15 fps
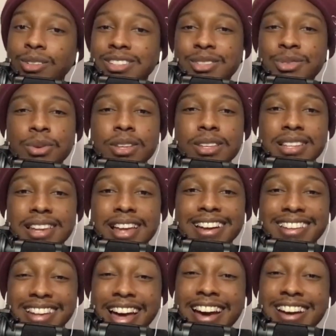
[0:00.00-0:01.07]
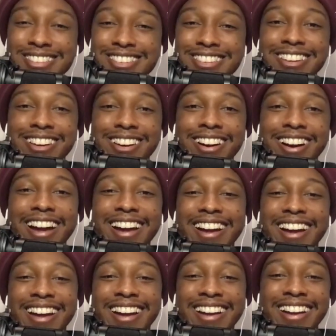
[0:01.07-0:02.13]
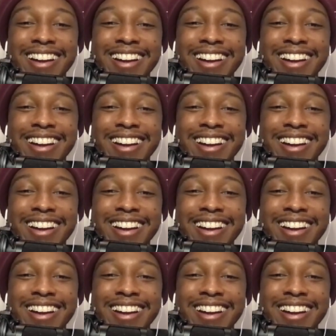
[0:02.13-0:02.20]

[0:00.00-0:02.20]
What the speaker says: Oh, this was like last year.